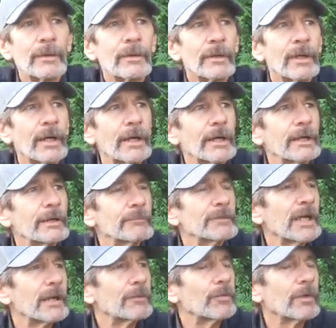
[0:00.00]
I am
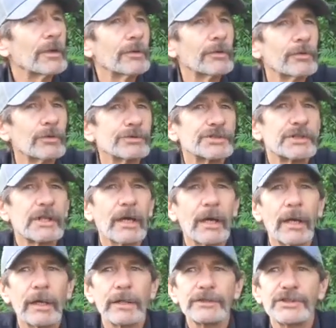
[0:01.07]
not one of those
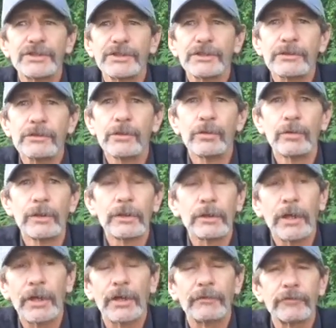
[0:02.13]
guys who will
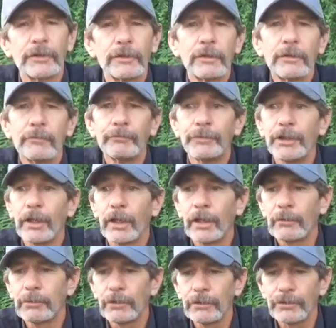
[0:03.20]
ever be
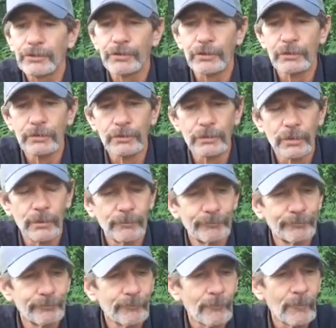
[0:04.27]
able to
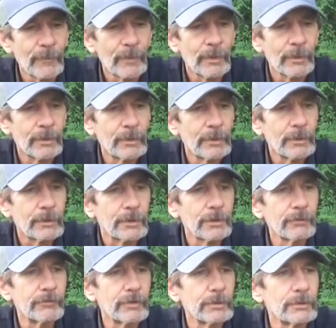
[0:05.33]

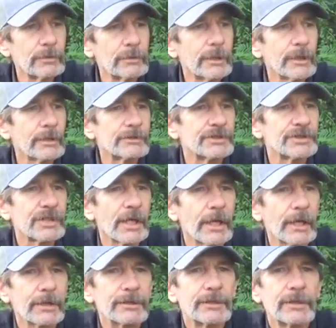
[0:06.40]
give you
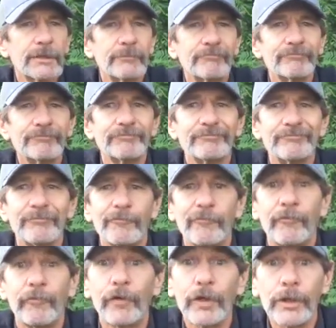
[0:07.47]
exact
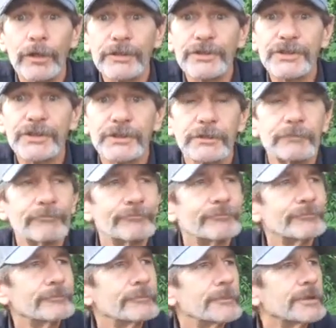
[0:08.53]
verse,
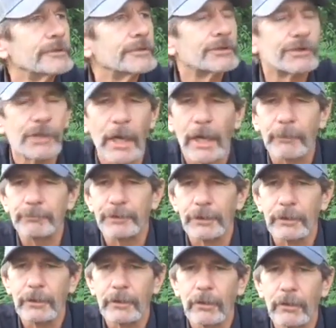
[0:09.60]

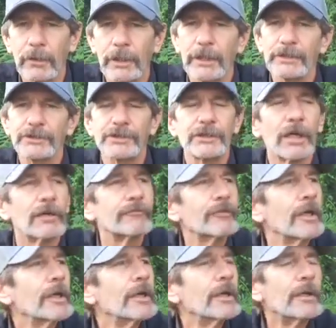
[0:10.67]
chapter, and all that stuff.
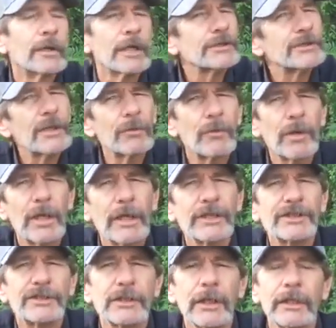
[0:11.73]
That's not why I
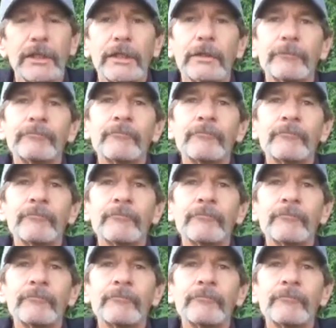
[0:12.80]
study.